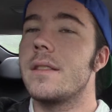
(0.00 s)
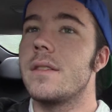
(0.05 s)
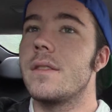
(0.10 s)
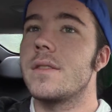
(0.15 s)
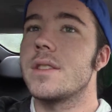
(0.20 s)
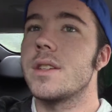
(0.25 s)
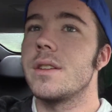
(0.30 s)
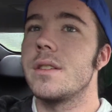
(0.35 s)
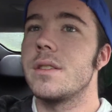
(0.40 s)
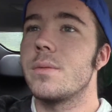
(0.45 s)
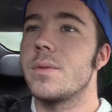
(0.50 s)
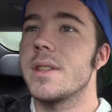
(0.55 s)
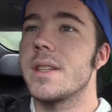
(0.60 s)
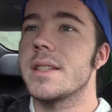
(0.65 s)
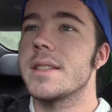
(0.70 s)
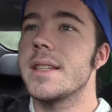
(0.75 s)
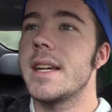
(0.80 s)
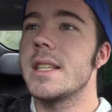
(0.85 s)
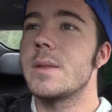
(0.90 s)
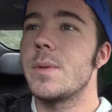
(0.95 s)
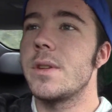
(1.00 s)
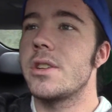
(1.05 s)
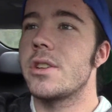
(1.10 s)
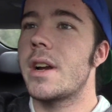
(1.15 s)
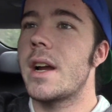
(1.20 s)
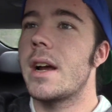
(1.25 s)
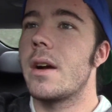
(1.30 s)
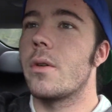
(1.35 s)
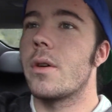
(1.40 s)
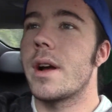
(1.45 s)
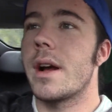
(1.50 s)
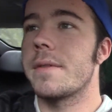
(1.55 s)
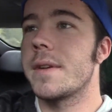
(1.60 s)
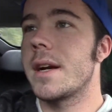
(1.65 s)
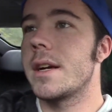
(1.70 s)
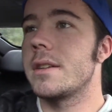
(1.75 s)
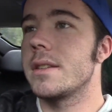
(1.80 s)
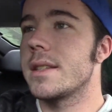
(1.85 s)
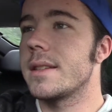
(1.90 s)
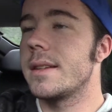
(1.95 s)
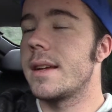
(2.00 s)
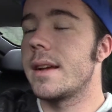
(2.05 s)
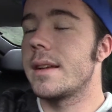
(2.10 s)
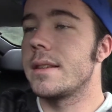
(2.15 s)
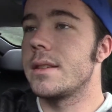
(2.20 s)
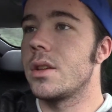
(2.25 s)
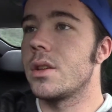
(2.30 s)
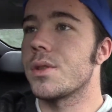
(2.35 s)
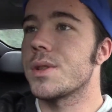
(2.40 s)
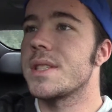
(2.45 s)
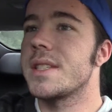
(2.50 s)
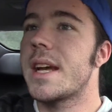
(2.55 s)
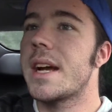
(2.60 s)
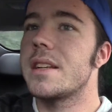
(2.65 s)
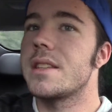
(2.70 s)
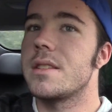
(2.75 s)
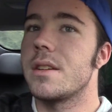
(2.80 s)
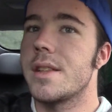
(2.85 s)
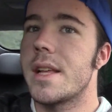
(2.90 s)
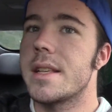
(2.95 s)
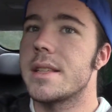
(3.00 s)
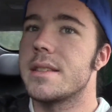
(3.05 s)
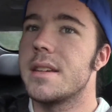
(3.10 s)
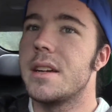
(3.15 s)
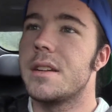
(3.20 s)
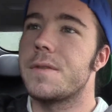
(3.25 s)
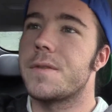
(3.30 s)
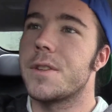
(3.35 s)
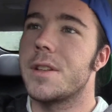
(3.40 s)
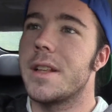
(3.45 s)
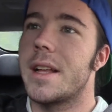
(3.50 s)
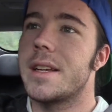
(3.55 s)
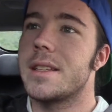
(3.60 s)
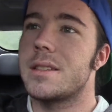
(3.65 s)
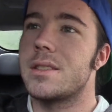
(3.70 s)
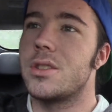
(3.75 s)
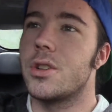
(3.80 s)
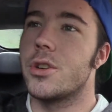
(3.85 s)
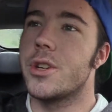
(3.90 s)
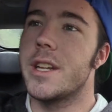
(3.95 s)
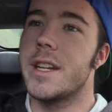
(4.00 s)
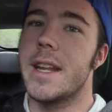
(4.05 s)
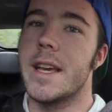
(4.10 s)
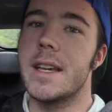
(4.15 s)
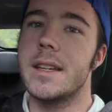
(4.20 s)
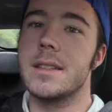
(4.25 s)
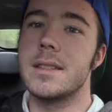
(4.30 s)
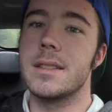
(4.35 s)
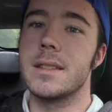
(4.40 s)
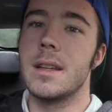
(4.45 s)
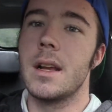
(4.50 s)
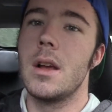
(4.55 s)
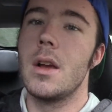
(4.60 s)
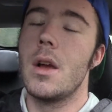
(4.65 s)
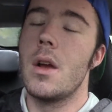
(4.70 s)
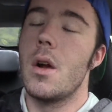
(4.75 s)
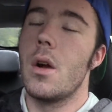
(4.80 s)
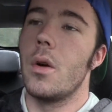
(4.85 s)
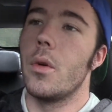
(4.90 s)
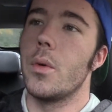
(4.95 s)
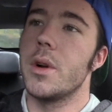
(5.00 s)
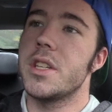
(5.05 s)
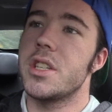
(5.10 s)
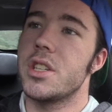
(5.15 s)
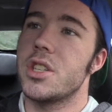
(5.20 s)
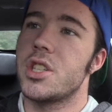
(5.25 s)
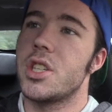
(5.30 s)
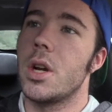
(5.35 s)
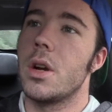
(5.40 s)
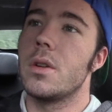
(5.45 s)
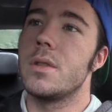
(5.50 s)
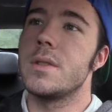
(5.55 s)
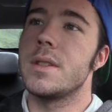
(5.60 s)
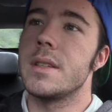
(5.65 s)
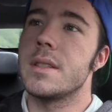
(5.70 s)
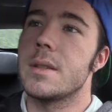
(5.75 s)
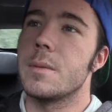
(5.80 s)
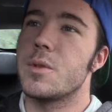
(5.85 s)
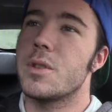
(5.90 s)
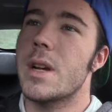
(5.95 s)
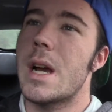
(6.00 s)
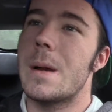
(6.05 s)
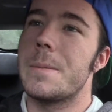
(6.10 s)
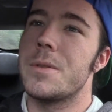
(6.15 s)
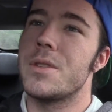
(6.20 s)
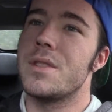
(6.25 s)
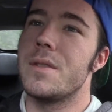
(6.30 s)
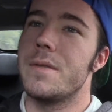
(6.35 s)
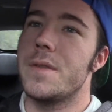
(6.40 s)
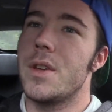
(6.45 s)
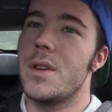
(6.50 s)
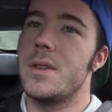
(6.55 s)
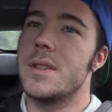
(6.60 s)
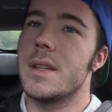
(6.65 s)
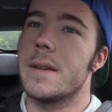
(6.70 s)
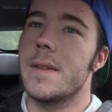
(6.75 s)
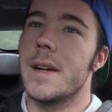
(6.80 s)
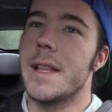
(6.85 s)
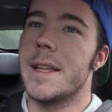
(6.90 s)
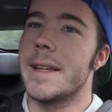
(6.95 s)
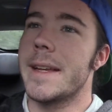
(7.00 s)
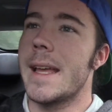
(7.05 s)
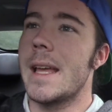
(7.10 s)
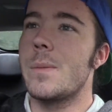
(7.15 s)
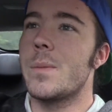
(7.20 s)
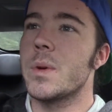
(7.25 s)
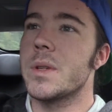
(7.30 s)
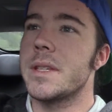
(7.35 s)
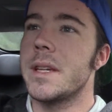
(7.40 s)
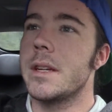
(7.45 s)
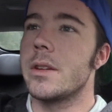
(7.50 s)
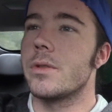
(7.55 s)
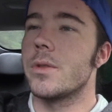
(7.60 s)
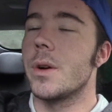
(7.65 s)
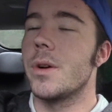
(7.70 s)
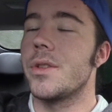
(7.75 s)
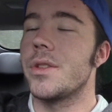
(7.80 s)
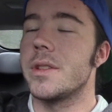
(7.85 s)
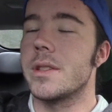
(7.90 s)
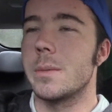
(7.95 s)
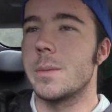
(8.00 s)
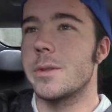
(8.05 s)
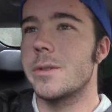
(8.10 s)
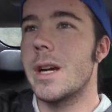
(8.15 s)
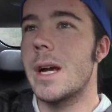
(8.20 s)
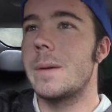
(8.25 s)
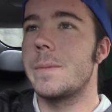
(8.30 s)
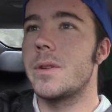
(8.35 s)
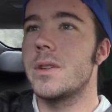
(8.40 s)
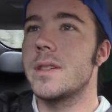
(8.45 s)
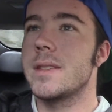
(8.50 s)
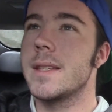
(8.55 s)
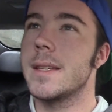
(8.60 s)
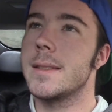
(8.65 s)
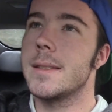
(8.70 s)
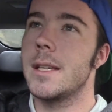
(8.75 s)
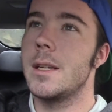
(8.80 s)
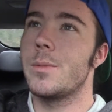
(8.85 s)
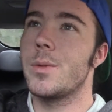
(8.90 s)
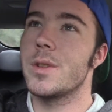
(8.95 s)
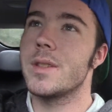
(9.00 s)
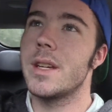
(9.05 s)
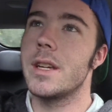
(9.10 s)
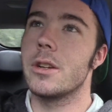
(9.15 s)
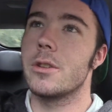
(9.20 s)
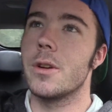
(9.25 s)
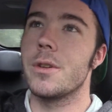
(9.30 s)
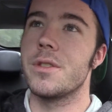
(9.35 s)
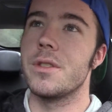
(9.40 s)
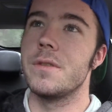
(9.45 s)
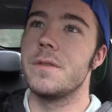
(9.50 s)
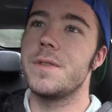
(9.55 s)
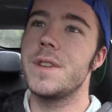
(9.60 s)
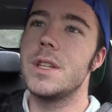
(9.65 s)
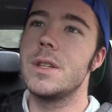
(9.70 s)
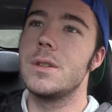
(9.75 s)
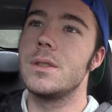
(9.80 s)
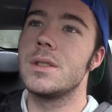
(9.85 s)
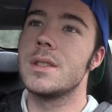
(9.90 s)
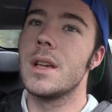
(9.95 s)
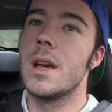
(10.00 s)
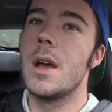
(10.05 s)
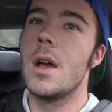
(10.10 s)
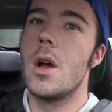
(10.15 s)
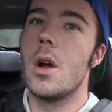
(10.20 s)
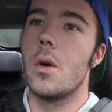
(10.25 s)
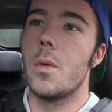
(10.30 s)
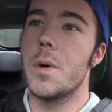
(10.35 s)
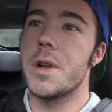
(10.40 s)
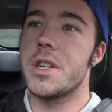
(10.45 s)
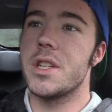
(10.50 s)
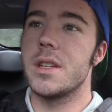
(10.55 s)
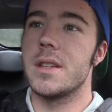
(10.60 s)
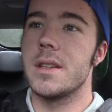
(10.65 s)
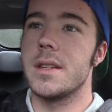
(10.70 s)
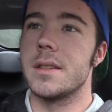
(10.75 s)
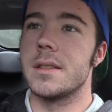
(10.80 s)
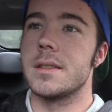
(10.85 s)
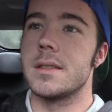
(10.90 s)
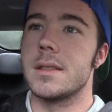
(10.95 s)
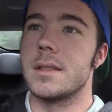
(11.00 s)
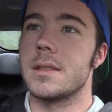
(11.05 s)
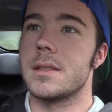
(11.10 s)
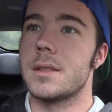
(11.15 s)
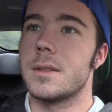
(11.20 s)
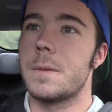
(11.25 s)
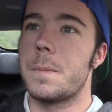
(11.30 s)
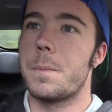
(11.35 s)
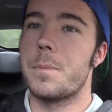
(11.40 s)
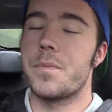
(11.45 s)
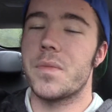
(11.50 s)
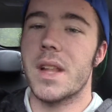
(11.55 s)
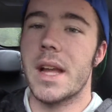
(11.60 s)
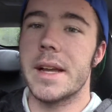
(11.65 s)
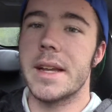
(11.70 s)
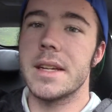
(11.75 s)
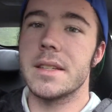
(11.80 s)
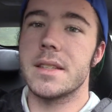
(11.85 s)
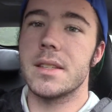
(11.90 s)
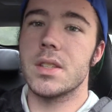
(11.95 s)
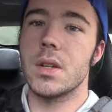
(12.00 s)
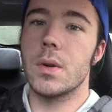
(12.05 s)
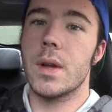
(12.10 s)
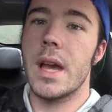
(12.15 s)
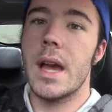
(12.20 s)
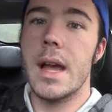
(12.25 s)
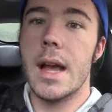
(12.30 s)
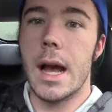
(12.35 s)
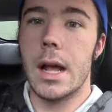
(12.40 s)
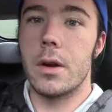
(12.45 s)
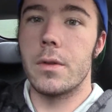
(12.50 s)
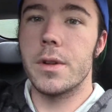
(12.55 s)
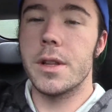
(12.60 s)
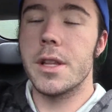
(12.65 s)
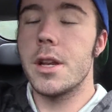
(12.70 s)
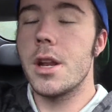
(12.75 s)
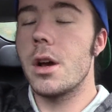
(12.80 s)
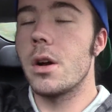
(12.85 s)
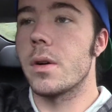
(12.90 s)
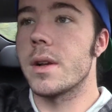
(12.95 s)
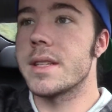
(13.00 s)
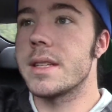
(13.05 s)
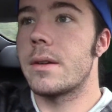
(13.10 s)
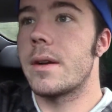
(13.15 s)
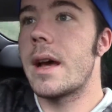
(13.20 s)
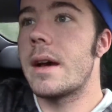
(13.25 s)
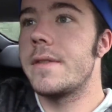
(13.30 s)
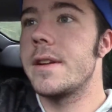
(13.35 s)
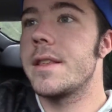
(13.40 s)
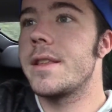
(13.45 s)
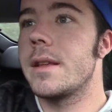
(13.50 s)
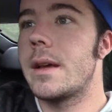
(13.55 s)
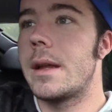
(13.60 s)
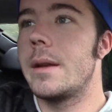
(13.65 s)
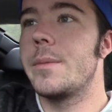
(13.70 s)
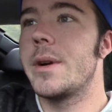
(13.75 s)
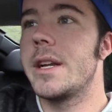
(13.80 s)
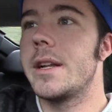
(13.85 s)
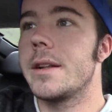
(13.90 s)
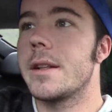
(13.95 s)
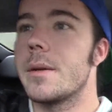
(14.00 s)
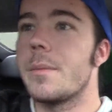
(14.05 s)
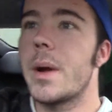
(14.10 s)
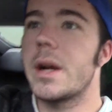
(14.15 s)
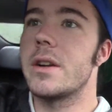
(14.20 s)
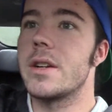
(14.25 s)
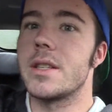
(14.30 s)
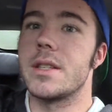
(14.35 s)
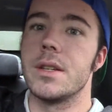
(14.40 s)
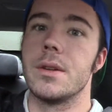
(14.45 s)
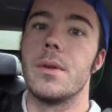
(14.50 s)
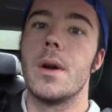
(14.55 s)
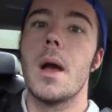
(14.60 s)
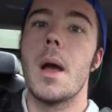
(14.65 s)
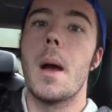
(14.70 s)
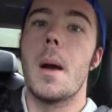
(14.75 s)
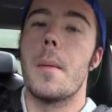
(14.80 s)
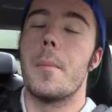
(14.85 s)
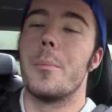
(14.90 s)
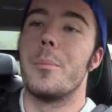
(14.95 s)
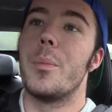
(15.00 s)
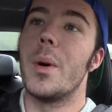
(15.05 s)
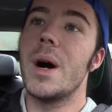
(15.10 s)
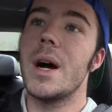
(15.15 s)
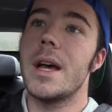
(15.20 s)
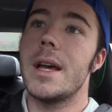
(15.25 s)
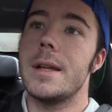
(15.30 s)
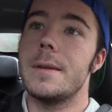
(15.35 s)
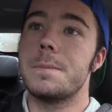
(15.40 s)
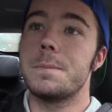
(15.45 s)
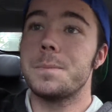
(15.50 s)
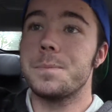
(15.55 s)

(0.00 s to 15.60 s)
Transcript: the site's been tracked where I've got stats on that site for the last 30 days, which it shows in subscribers and views. I've got like an 8% growth in subscribers, 16% growth in views, which is, I guess it's okay. I don't really know because I don't have anybody to compare it to. But